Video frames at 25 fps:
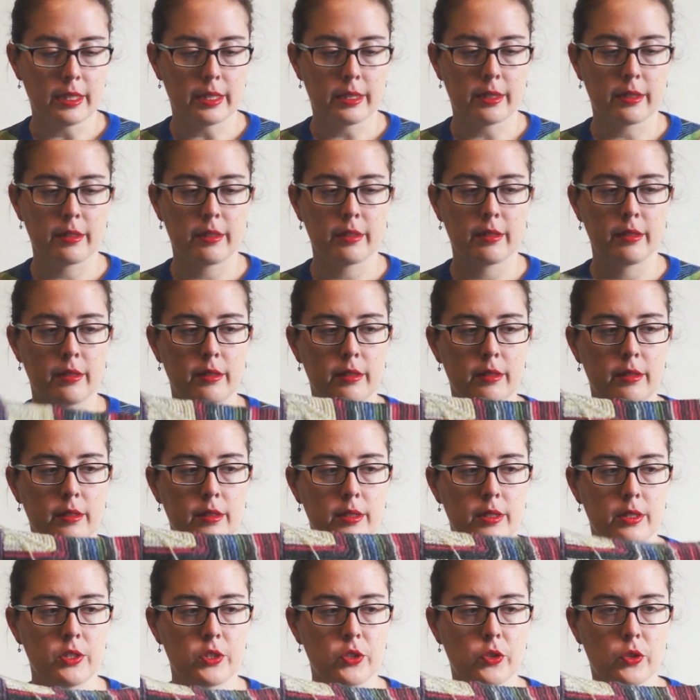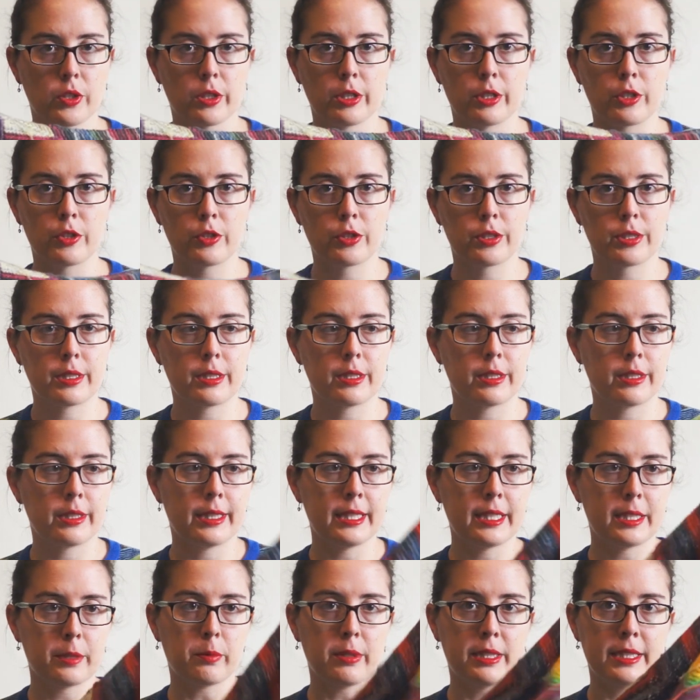Like, so there's,
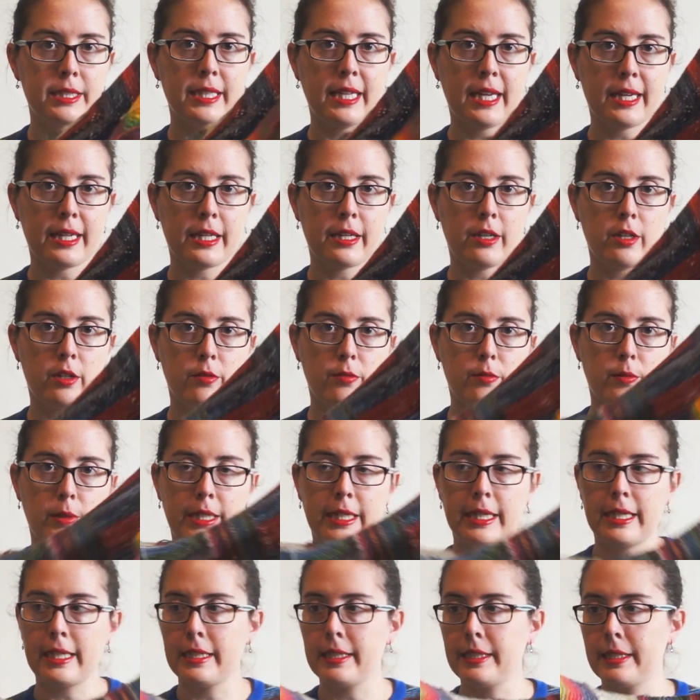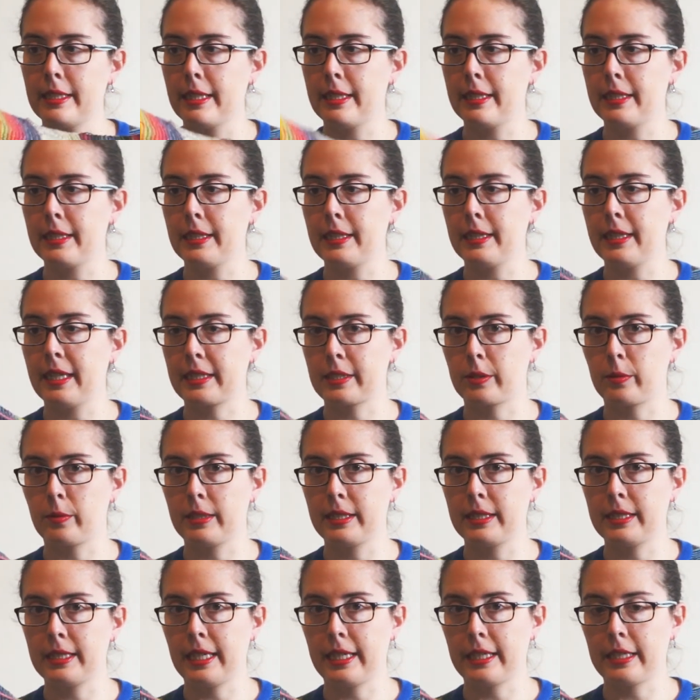this one's hanging off one end and the
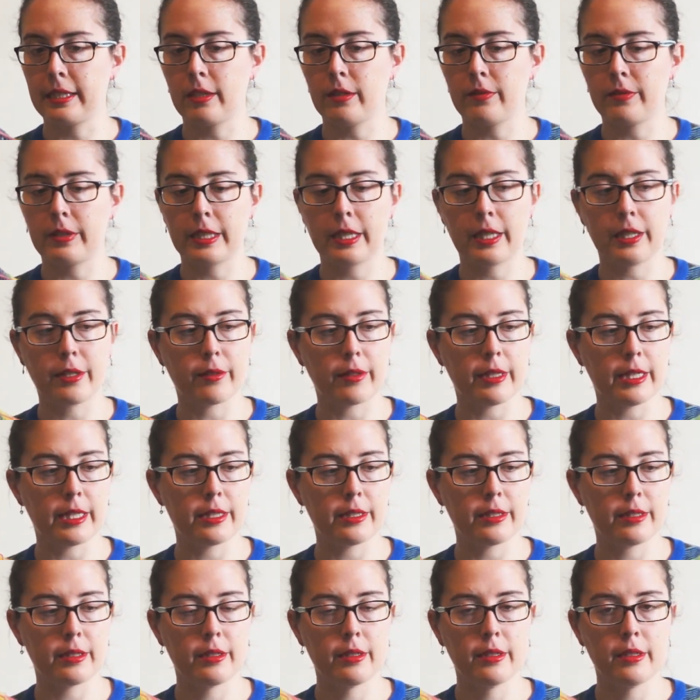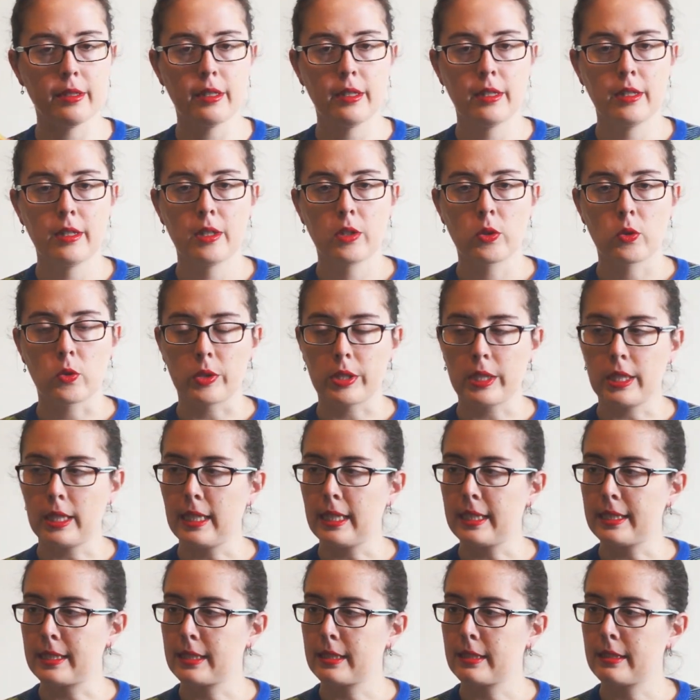next one's hanging off the other end, or
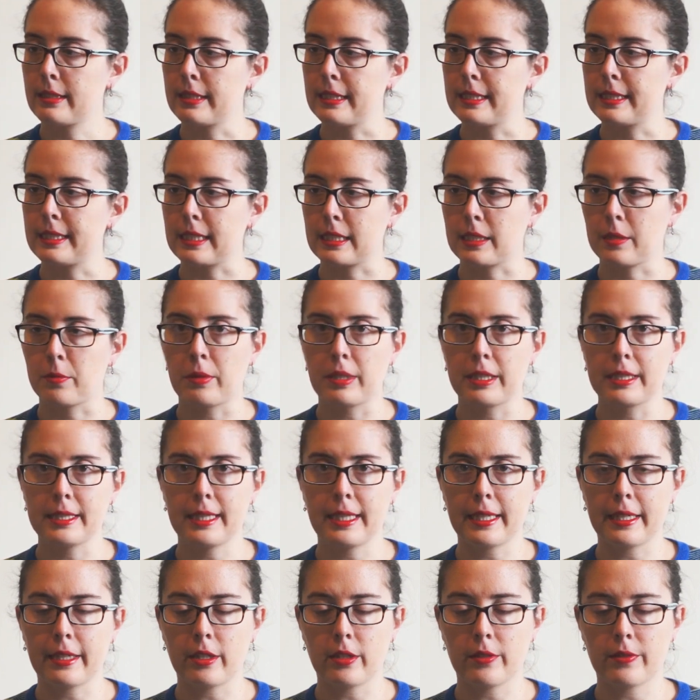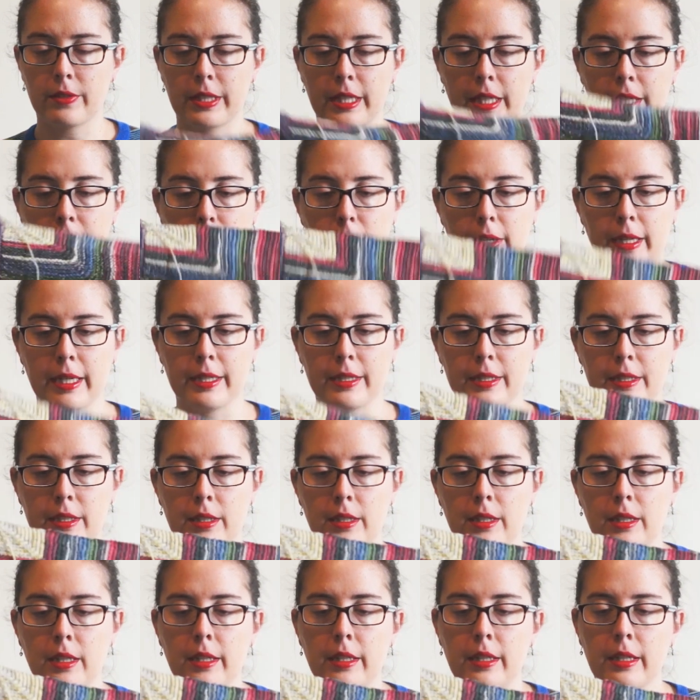the 6th one is hanging off the other
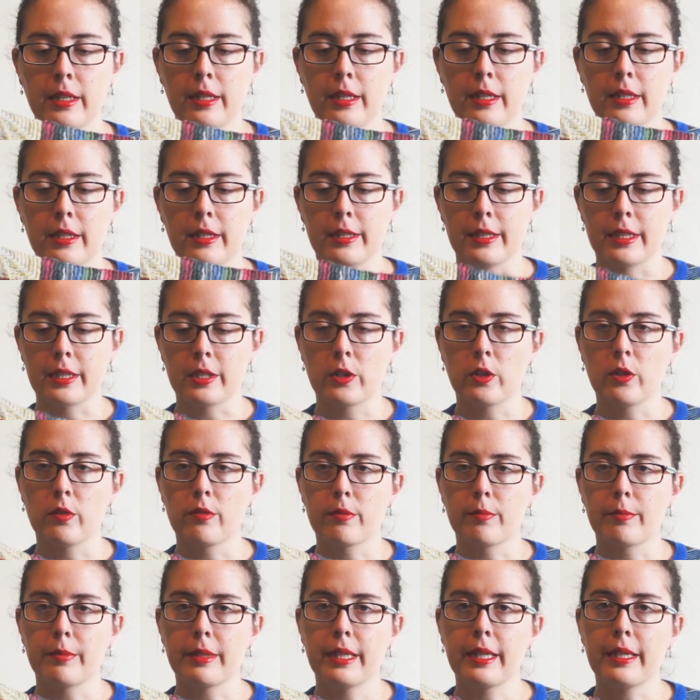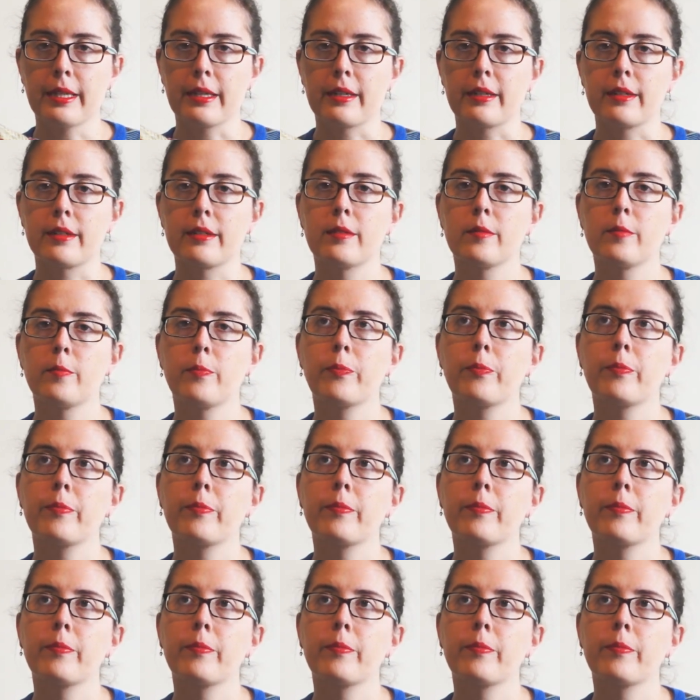end, and then go from there.